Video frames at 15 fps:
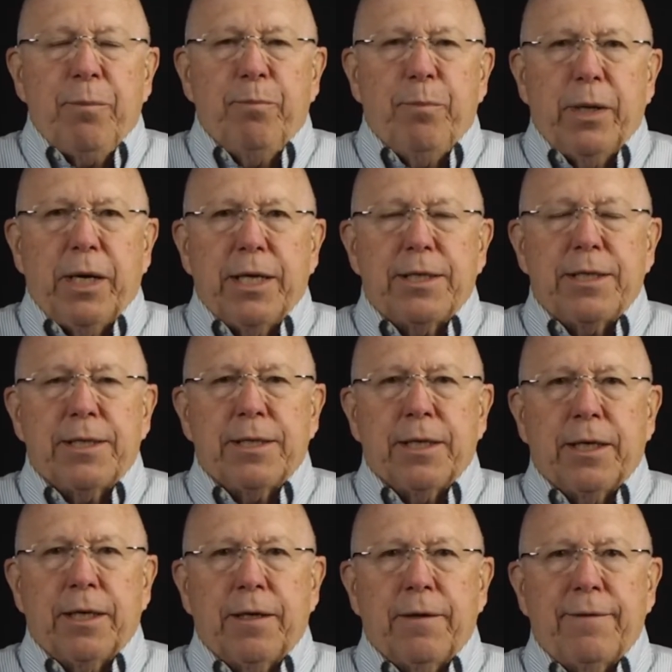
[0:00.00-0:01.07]
But
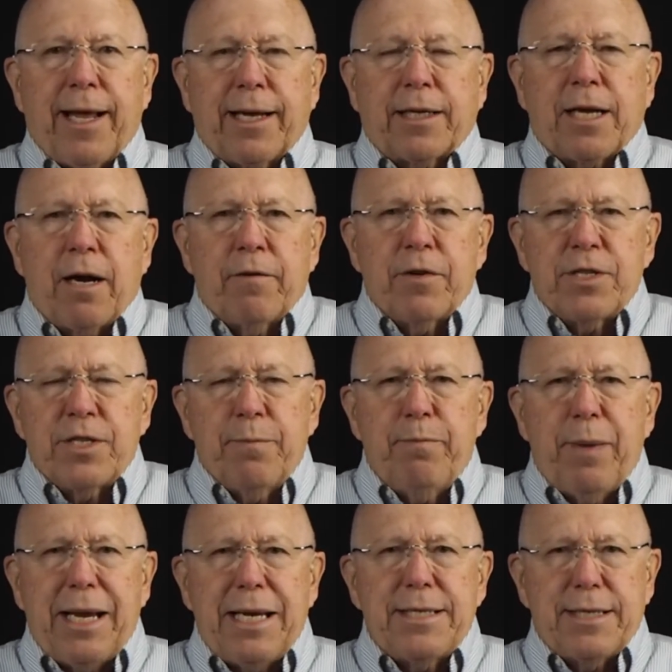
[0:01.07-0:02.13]
that covers the
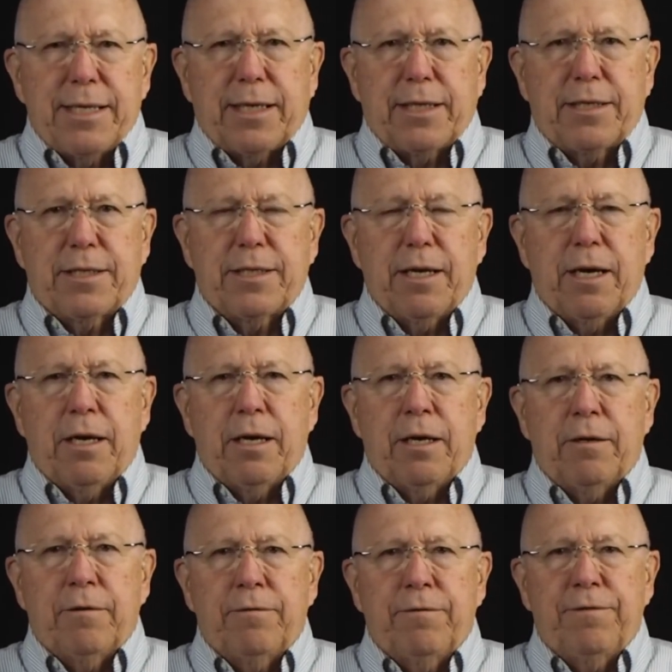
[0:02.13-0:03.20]
basics
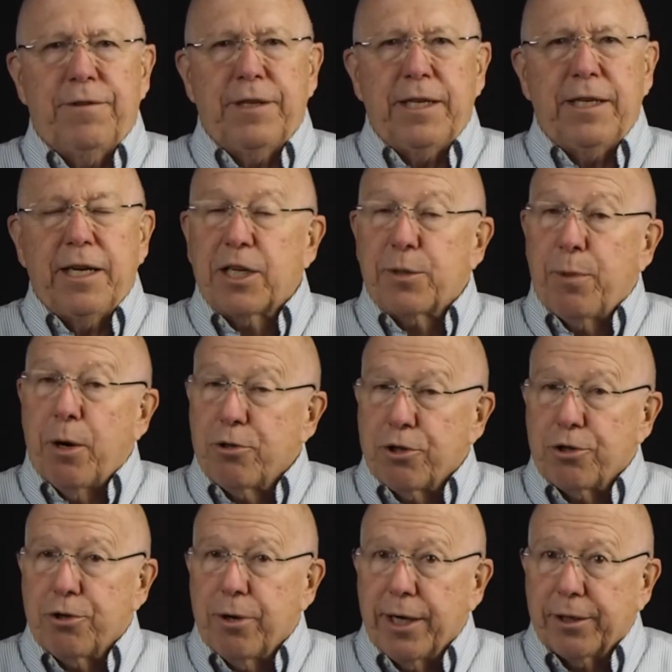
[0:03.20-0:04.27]
of the exposure
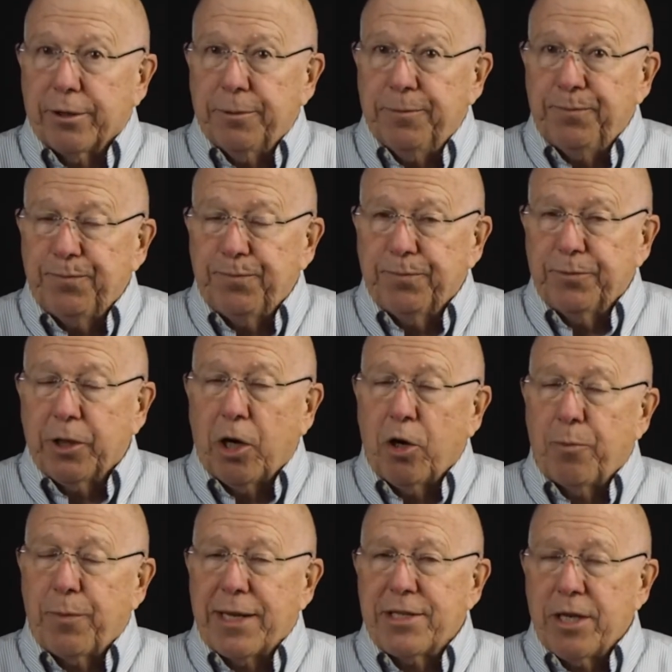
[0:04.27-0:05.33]
triangle. So I
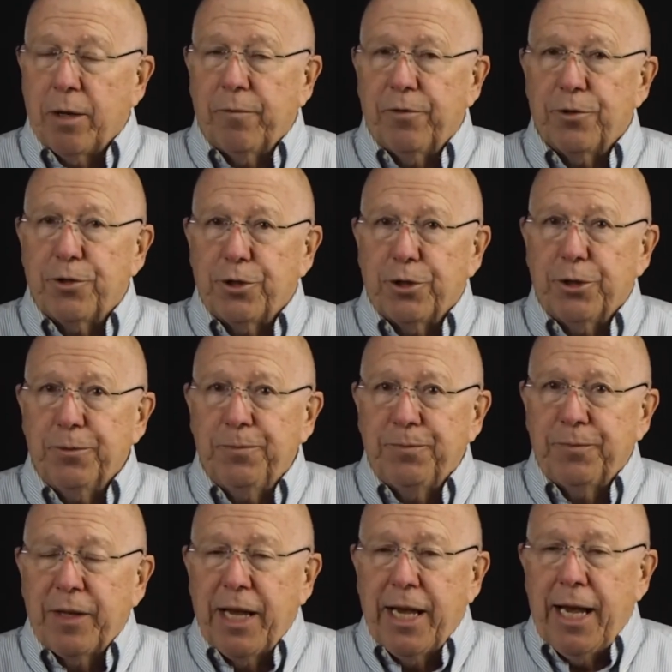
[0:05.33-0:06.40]
hope that's helpful to you.
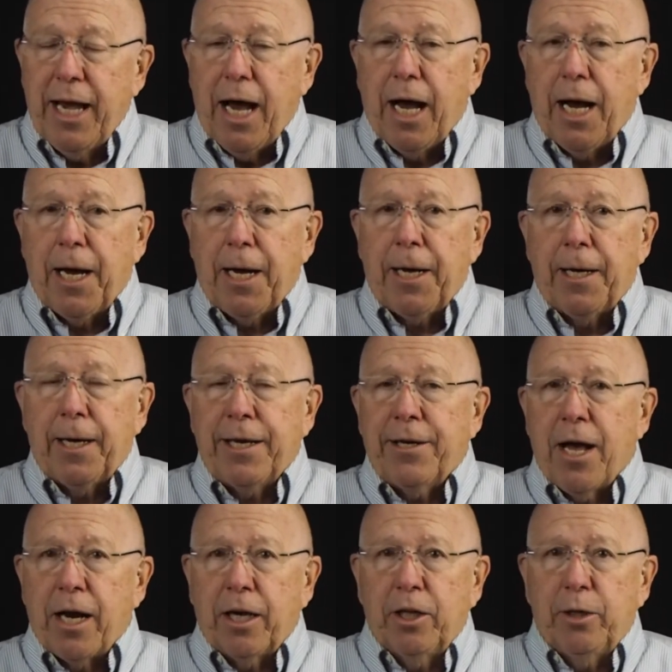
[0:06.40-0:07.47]
And
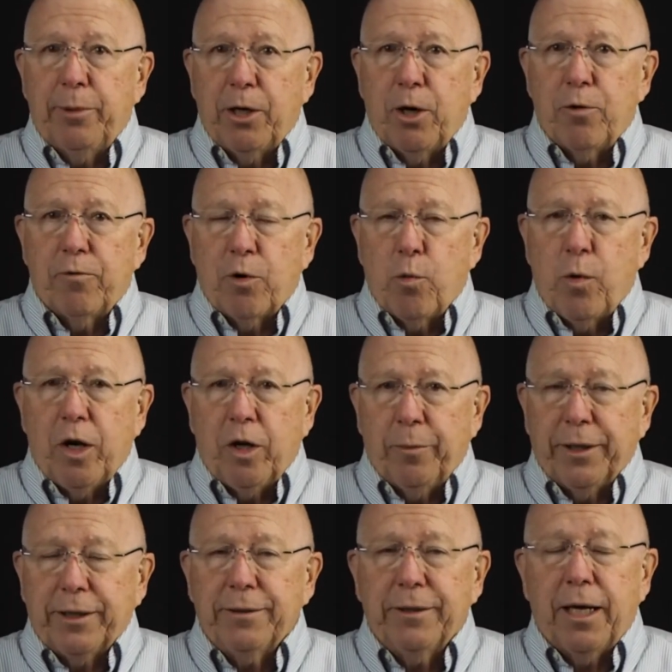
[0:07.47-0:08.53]
not a little bit
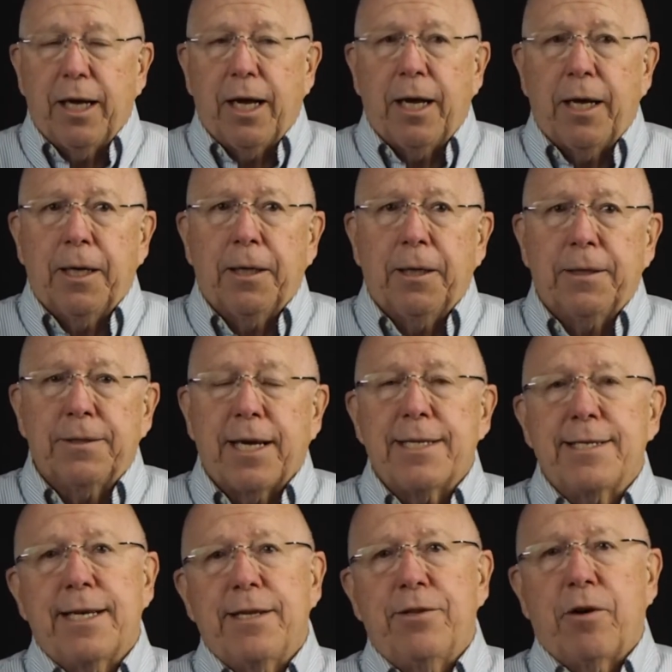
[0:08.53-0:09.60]
overwhelming. As I
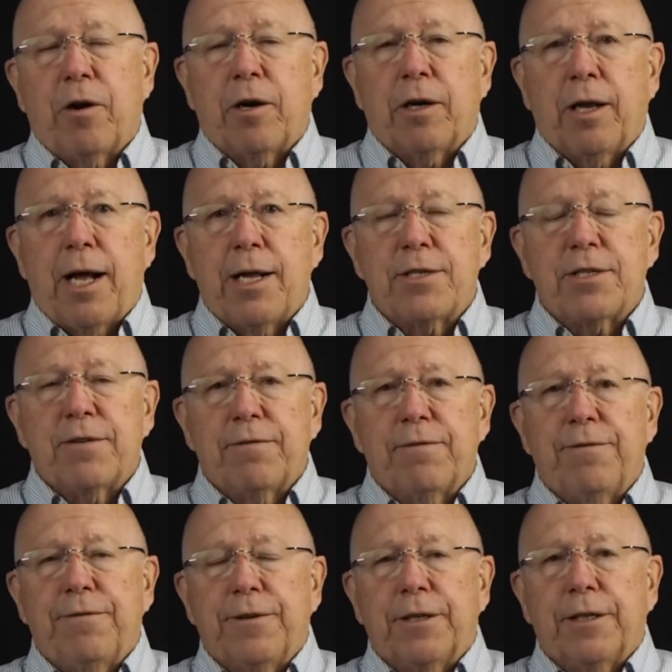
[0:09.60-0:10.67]
said, there are lots
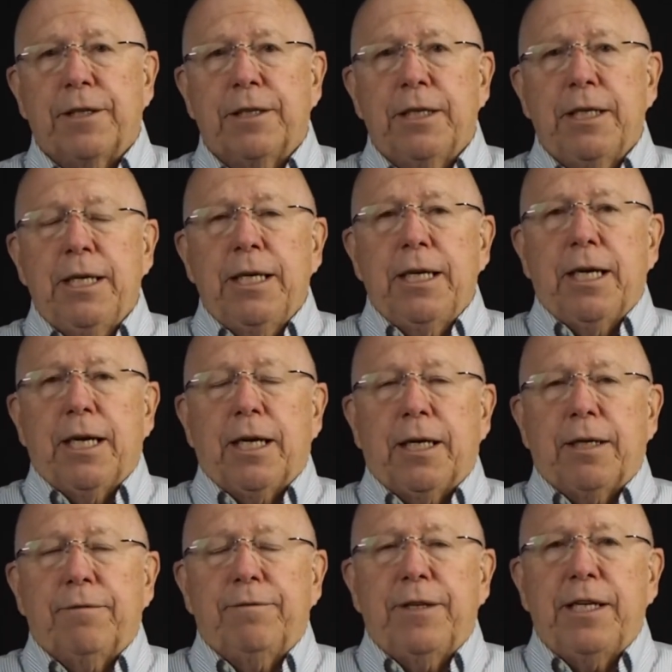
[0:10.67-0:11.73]
of
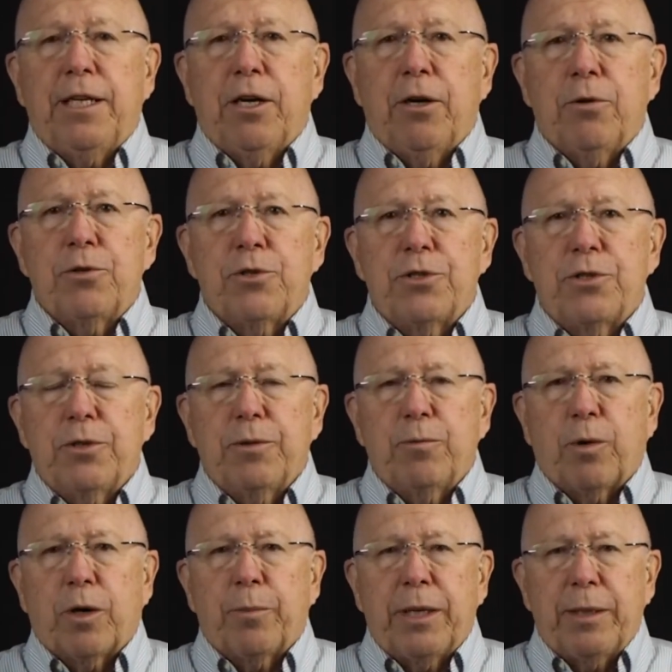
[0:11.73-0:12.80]
videos
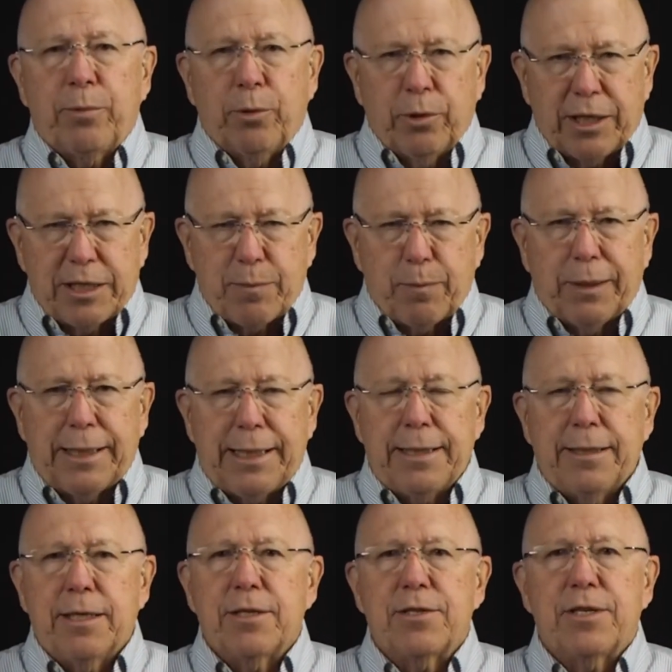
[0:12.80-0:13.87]
where people
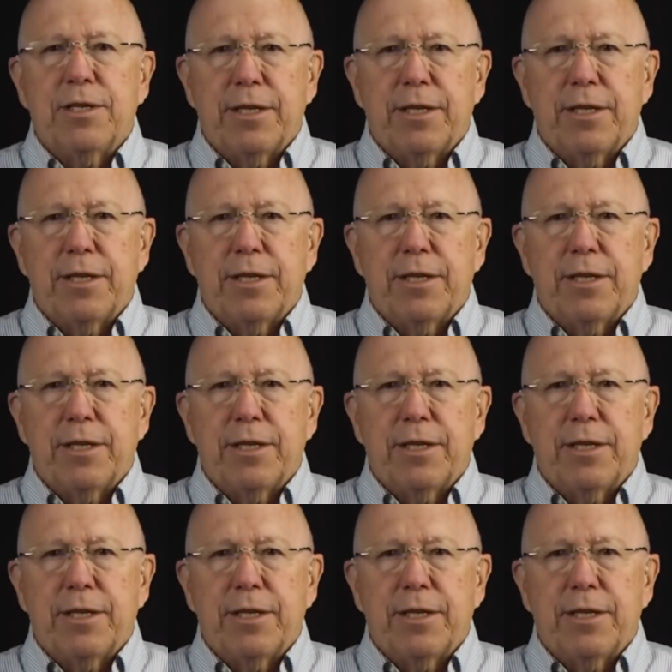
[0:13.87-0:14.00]
explain this in